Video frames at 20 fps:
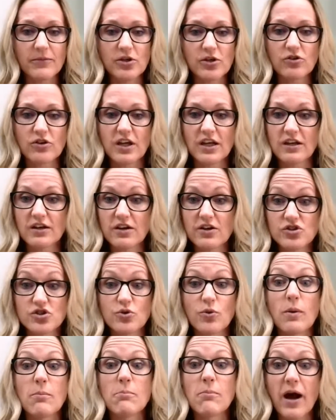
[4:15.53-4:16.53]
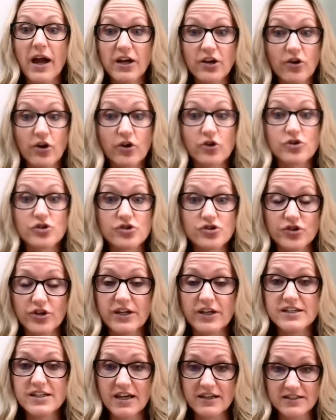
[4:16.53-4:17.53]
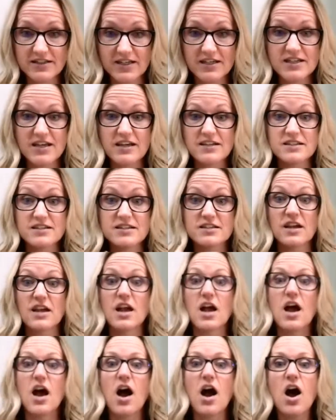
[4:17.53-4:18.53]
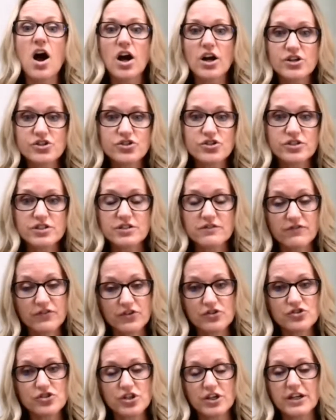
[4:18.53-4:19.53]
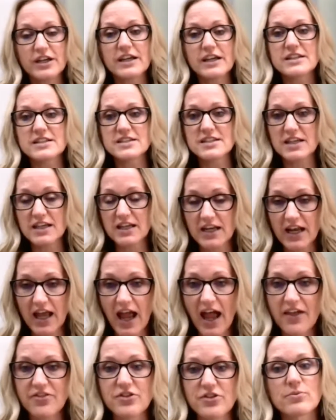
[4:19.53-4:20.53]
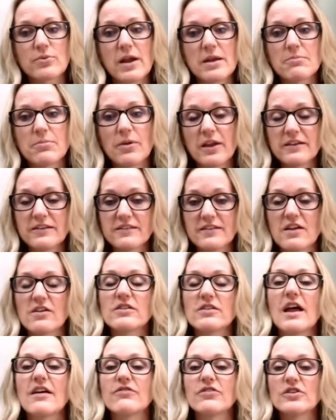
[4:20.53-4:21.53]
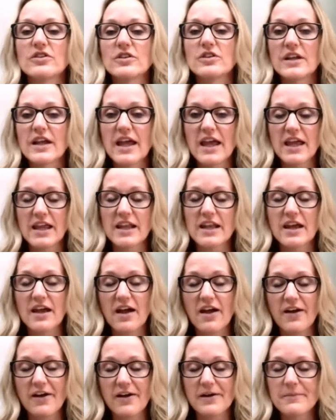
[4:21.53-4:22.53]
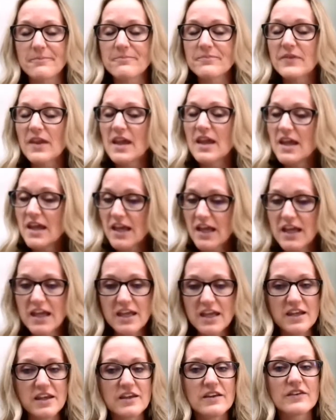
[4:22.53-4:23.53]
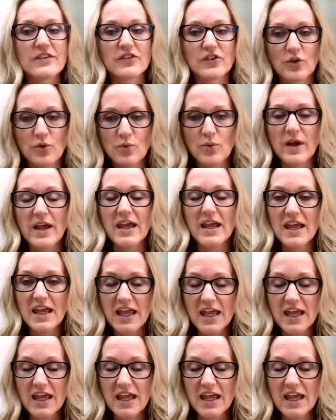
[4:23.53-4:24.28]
you can do a micronutrient test that tests hundreds of nutrients and at the red blood cell level. And so